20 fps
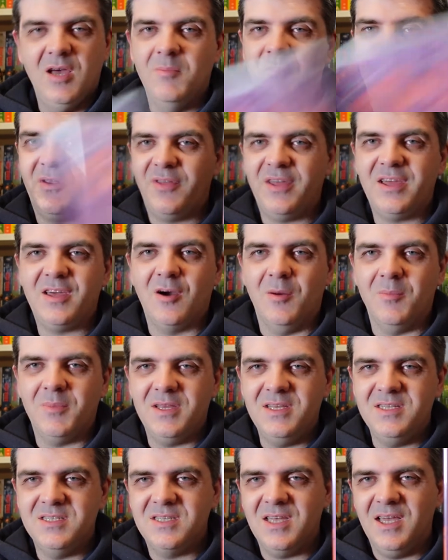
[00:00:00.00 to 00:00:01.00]
But I think
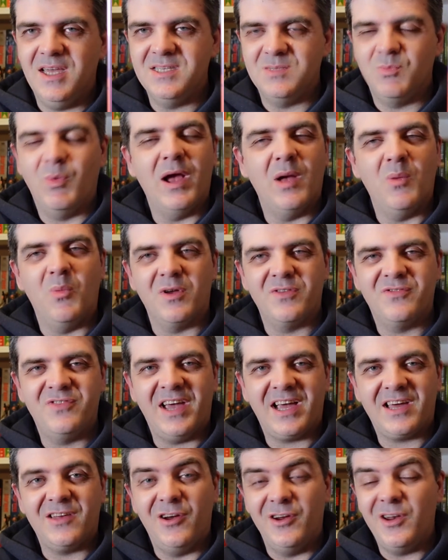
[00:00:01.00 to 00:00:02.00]
Companies is well worth
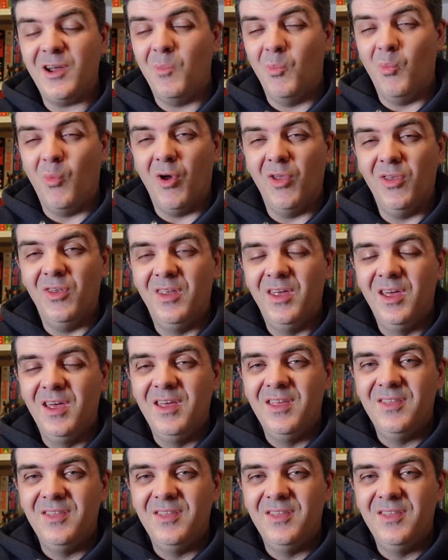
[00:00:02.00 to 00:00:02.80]
checking out and one